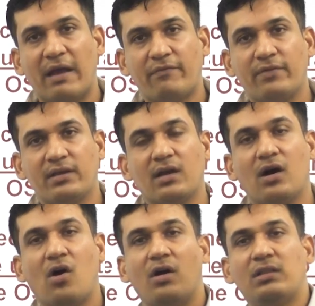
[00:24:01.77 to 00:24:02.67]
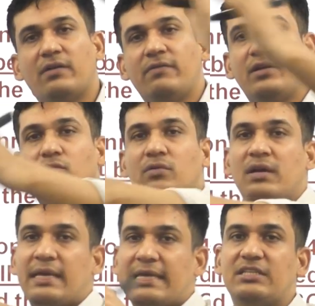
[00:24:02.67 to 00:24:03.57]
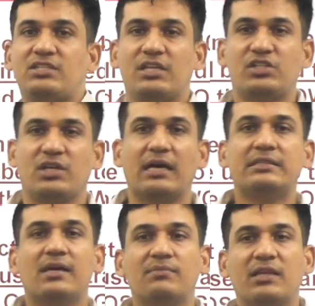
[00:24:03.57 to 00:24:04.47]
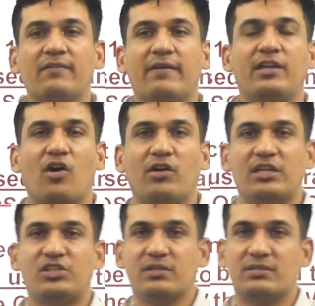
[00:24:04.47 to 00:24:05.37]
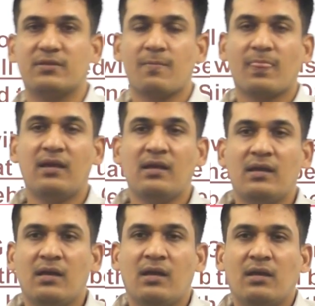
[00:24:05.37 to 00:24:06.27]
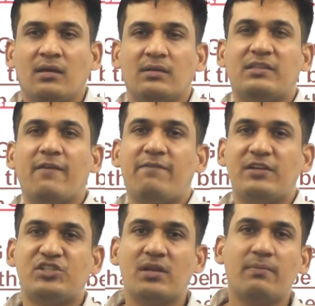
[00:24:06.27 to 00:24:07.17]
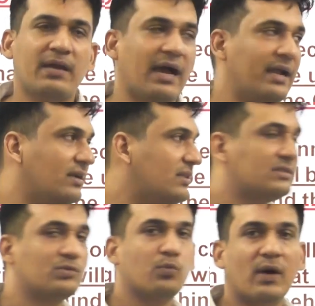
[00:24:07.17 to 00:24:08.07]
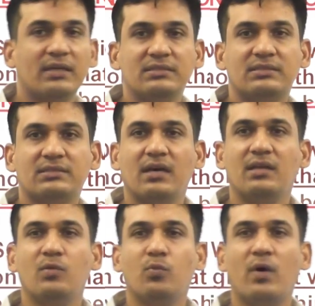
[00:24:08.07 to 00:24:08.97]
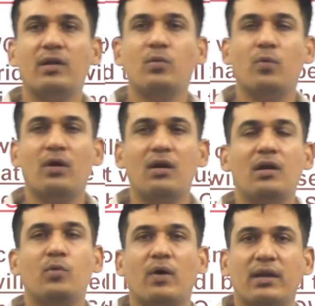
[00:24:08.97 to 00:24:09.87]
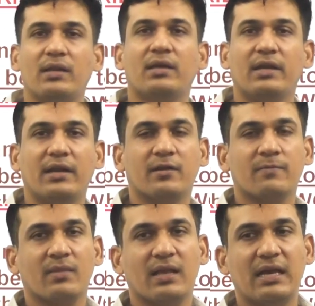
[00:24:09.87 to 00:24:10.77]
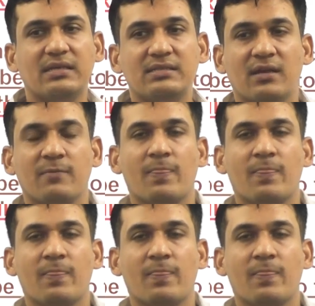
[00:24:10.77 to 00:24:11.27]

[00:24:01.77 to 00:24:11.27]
Africa all the way to East Asia is something very audacious. The vision behind this one sun, one world, one grid is